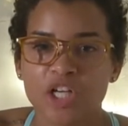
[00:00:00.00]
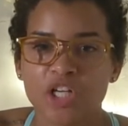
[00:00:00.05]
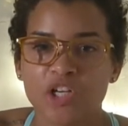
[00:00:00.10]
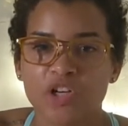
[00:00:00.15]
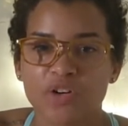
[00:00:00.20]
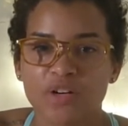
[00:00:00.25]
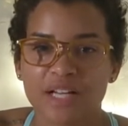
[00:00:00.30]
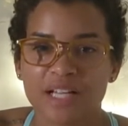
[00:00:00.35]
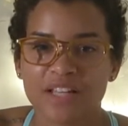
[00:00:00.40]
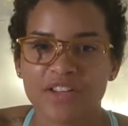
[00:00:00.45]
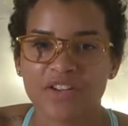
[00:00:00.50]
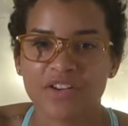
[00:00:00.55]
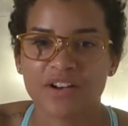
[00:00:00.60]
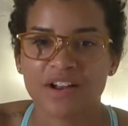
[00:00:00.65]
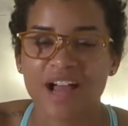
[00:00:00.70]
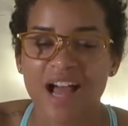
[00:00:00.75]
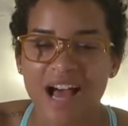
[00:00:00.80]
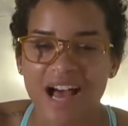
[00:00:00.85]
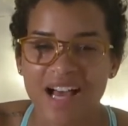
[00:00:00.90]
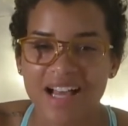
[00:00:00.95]
You're either
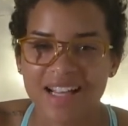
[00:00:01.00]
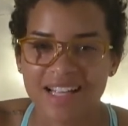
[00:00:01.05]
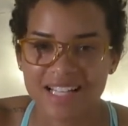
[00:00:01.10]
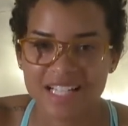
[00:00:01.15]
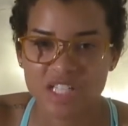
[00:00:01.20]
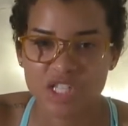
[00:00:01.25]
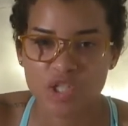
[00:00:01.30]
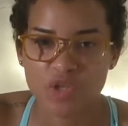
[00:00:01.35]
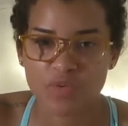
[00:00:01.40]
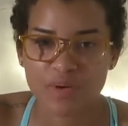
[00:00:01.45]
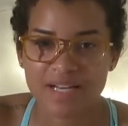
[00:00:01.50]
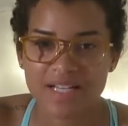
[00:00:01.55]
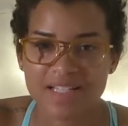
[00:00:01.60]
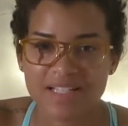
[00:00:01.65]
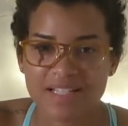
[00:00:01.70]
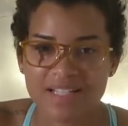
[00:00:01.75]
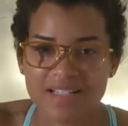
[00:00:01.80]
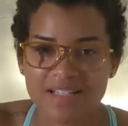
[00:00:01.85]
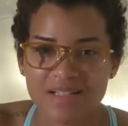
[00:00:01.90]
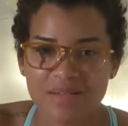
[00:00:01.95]
against
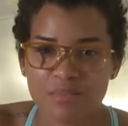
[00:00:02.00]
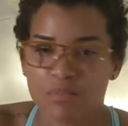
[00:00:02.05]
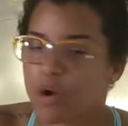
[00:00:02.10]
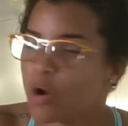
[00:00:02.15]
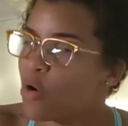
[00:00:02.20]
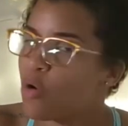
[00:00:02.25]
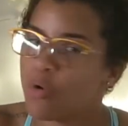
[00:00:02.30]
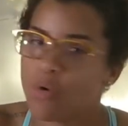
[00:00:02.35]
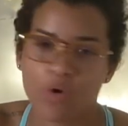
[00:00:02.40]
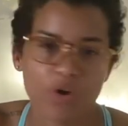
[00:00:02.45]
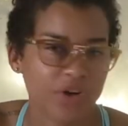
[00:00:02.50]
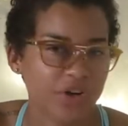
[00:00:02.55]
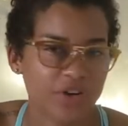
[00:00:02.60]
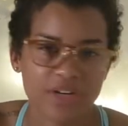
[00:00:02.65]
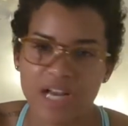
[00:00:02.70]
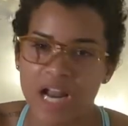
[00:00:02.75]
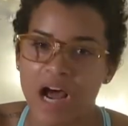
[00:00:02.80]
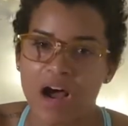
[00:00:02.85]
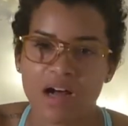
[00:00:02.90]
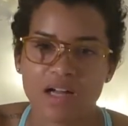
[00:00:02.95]
racism or
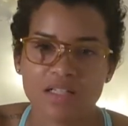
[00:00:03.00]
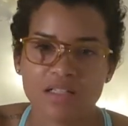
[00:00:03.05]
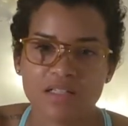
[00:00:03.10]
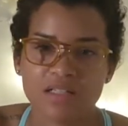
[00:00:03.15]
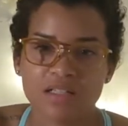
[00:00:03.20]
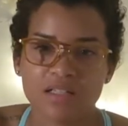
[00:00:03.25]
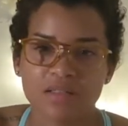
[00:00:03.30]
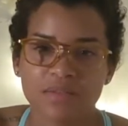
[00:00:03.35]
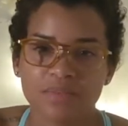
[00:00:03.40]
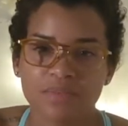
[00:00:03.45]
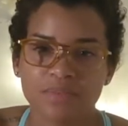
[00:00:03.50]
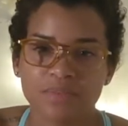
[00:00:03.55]
you're not.